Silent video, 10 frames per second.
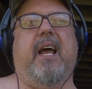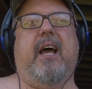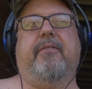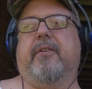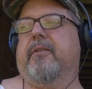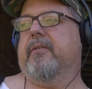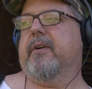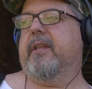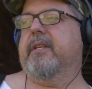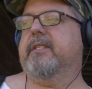
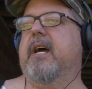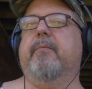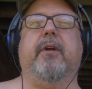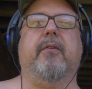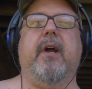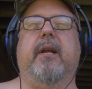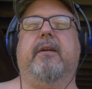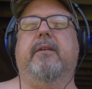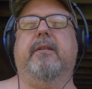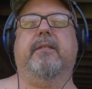after uh, the Zombie
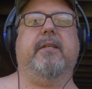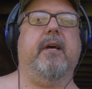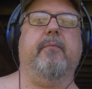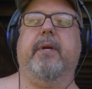Chronicles, uh,